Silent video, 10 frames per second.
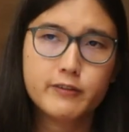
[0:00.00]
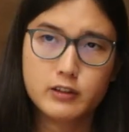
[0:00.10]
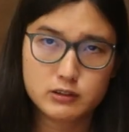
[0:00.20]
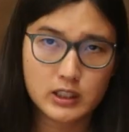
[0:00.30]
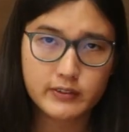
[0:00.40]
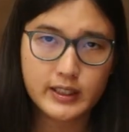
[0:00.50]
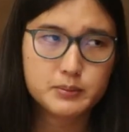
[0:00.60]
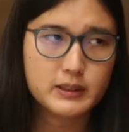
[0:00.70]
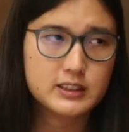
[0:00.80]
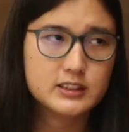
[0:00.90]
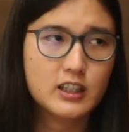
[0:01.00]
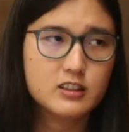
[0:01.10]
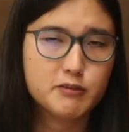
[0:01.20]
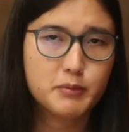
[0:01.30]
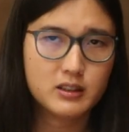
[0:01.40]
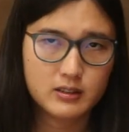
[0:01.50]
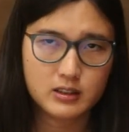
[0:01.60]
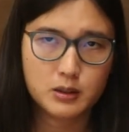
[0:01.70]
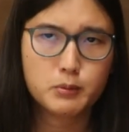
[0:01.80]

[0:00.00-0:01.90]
for travel expenses out of pocket